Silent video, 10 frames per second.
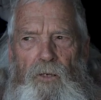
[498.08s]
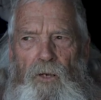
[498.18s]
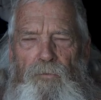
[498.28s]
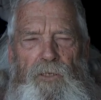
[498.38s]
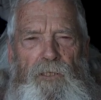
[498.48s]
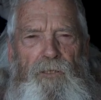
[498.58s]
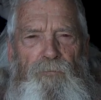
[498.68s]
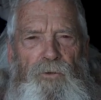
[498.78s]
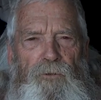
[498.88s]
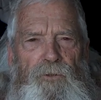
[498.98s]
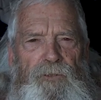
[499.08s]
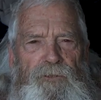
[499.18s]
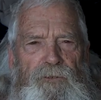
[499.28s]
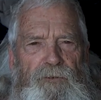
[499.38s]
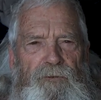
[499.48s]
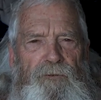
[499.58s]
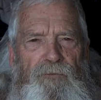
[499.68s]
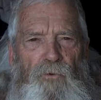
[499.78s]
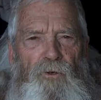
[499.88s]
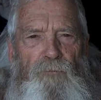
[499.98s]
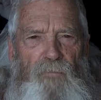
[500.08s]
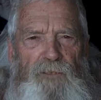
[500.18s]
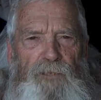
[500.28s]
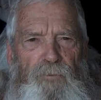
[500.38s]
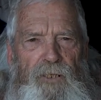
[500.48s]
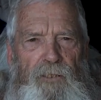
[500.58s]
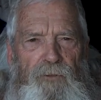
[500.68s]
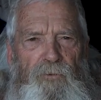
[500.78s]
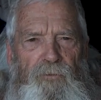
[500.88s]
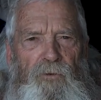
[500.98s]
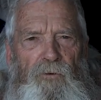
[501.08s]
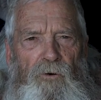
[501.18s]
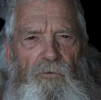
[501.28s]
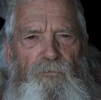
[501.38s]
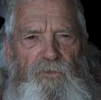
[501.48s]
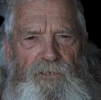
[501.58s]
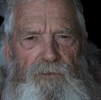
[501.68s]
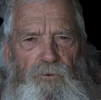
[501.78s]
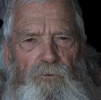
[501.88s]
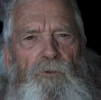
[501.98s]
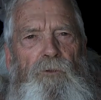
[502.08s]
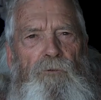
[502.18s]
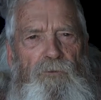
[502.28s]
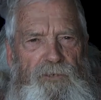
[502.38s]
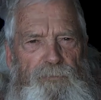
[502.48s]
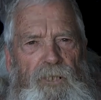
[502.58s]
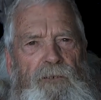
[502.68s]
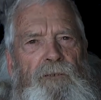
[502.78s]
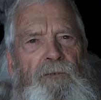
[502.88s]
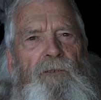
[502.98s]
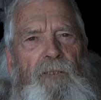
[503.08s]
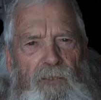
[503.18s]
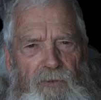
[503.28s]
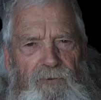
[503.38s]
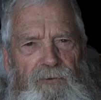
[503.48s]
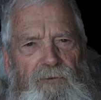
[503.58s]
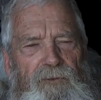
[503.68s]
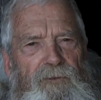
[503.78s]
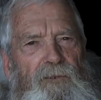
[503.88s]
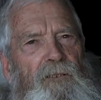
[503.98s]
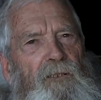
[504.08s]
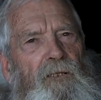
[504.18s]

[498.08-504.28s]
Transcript: And I think communities work much better when there are visible, respected elders.